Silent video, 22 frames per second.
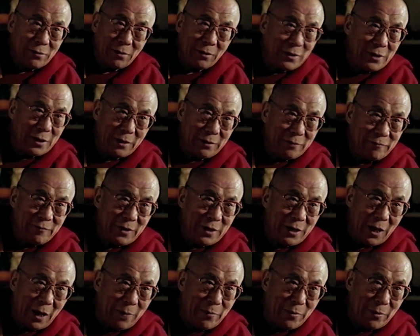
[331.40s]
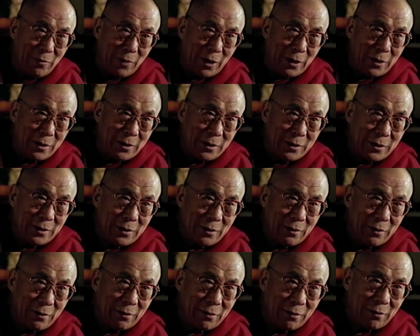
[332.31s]
not a very happy one.
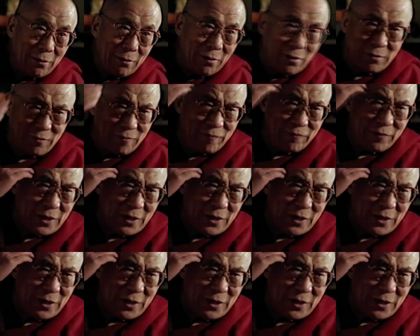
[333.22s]
Lot